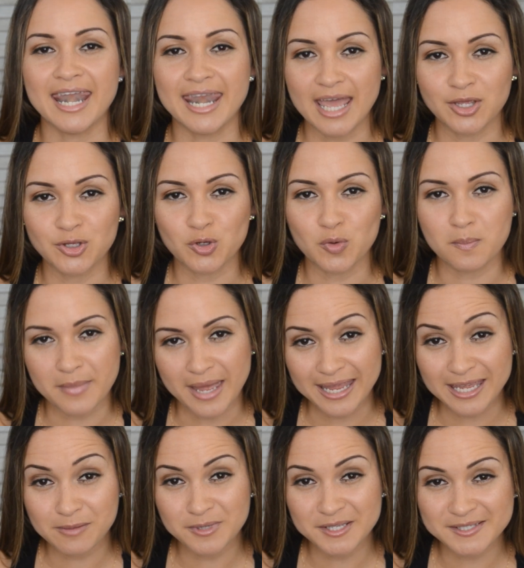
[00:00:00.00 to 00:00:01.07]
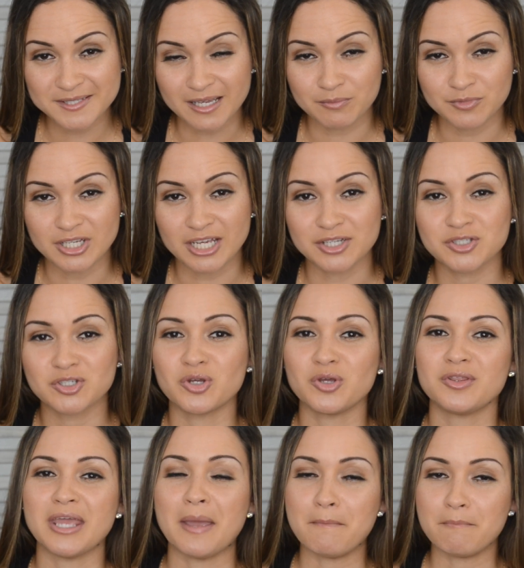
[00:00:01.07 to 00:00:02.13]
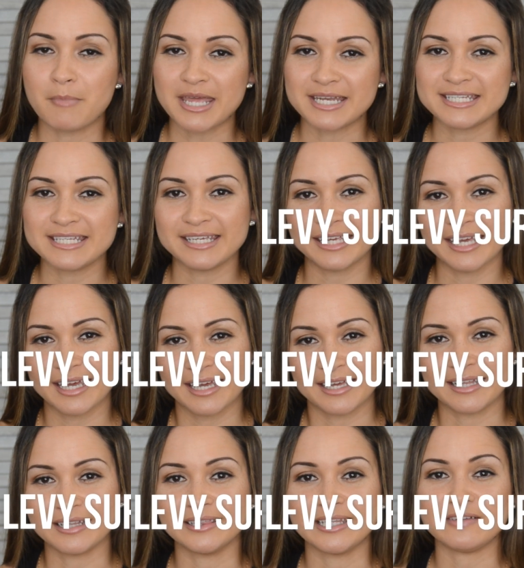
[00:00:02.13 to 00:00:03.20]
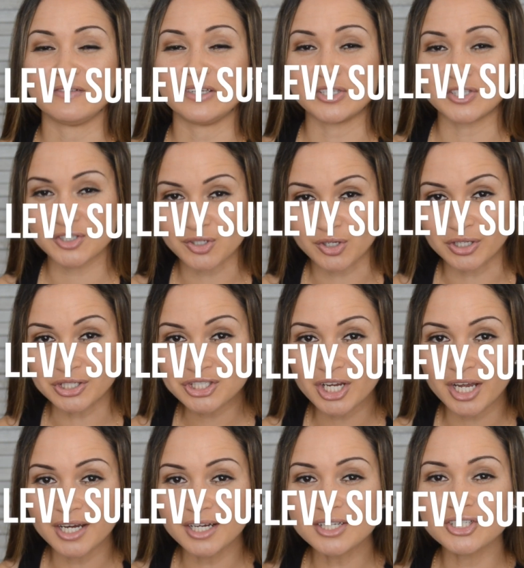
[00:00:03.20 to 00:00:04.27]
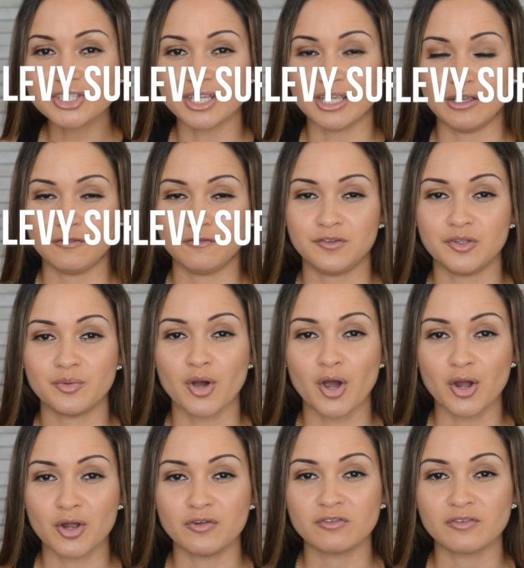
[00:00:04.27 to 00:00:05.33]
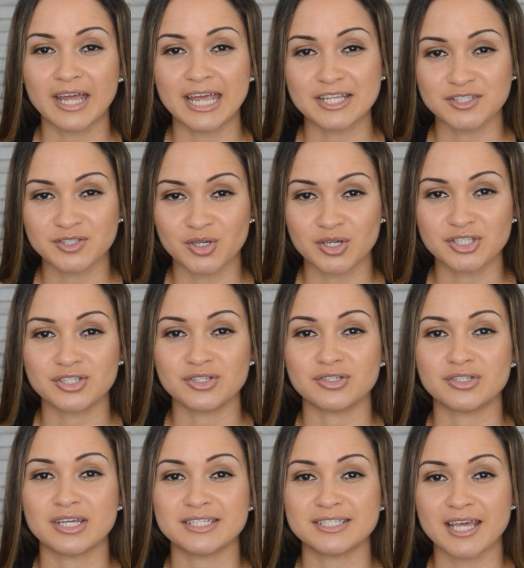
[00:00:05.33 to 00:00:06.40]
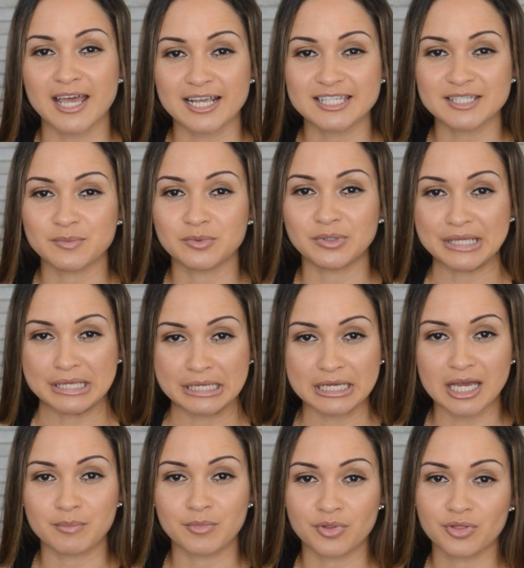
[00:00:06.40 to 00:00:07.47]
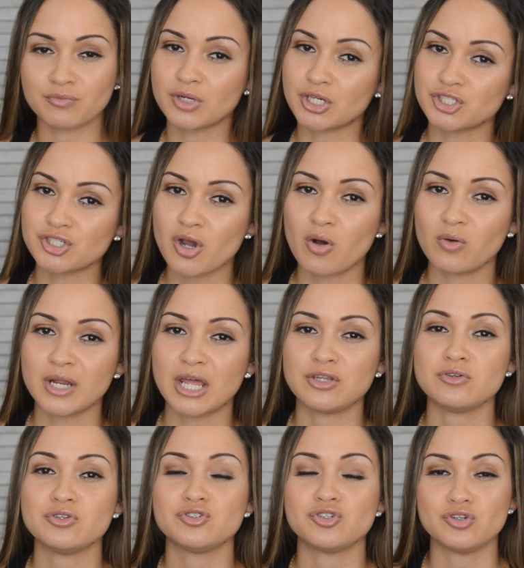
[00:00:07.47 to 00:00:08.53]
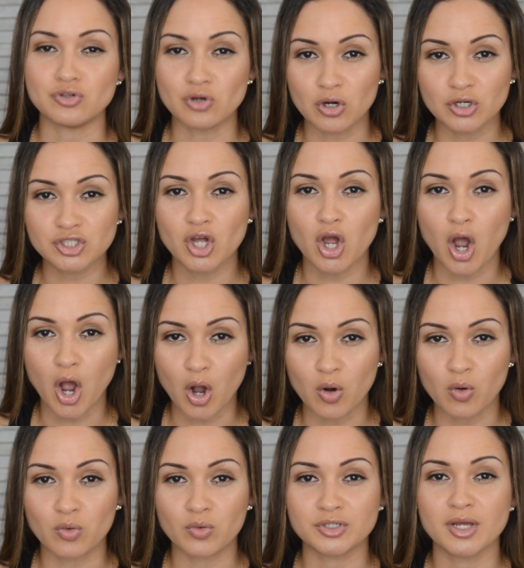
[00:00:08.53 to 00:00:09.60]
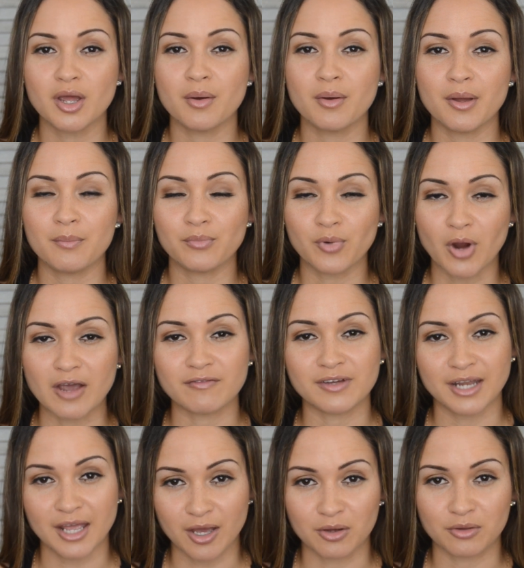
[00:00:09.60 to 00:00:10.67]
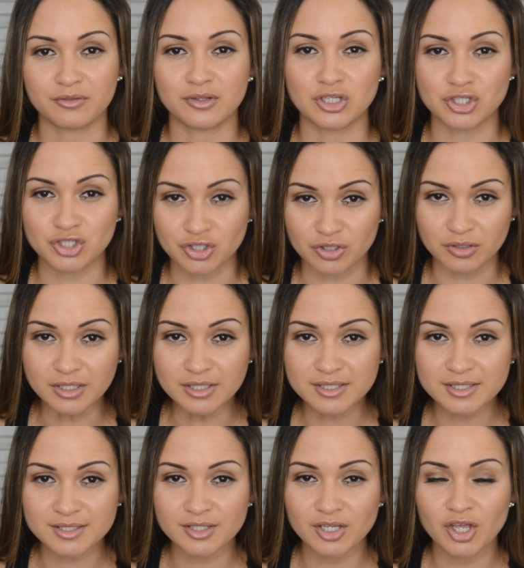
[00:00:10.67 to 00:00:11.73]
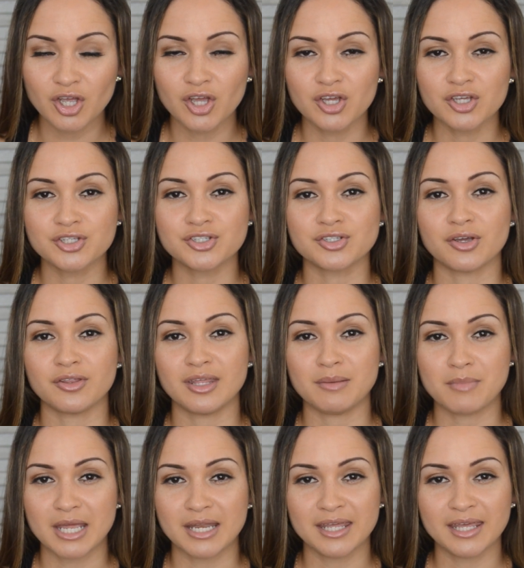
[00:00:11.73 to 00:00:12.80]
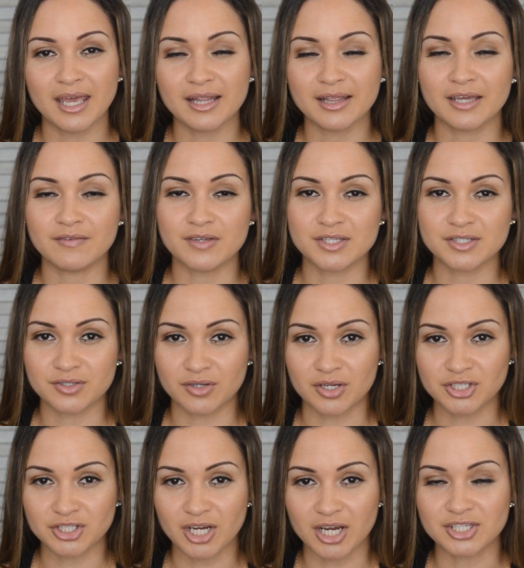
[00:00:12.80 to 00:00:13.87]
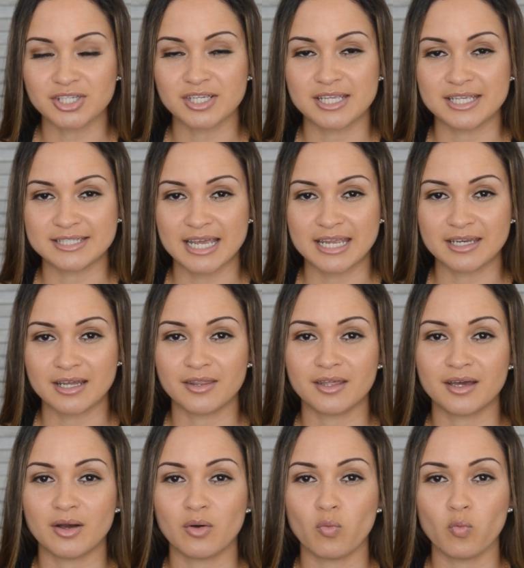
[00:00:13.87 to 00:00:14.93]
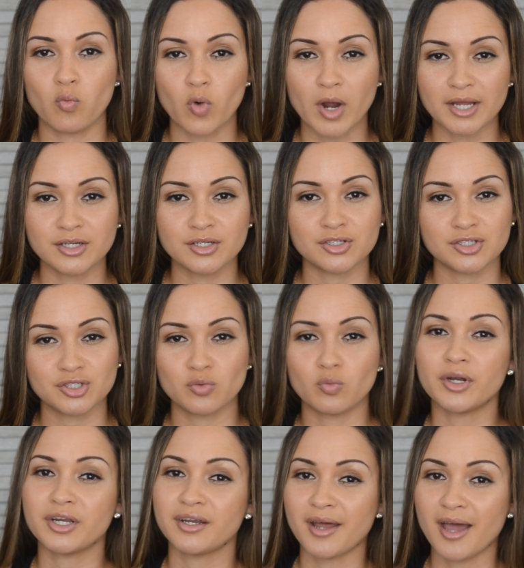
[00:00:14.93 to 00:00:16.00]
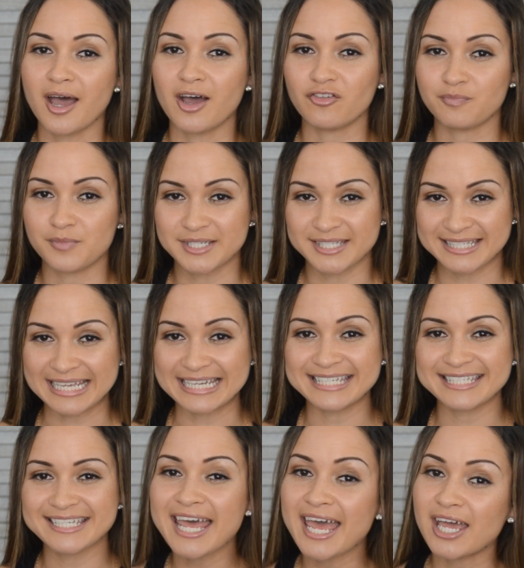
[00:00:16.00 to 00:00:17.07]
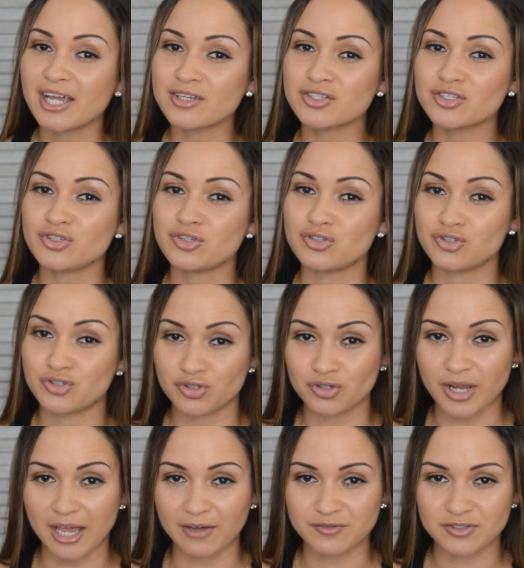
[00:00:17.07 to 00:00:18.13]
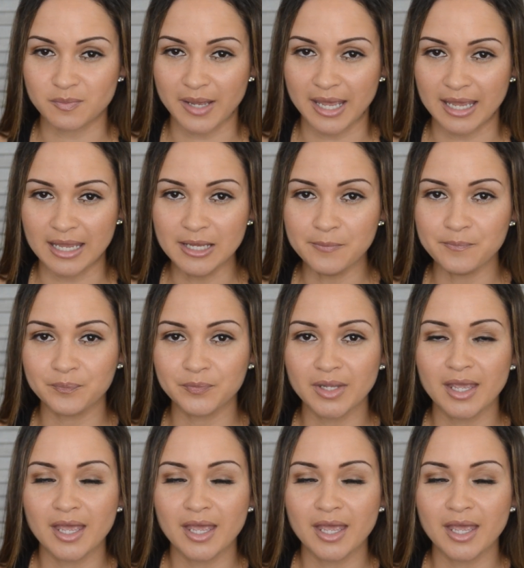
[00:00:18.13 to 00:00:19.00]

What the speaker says: Now, you may be subject to the Medicare levy surcharge if you are over a certain taxable income threshold and you do not hold private health insurance. So the Medicare levy surcharge is another 1 to 1.5% tax you do have to pay.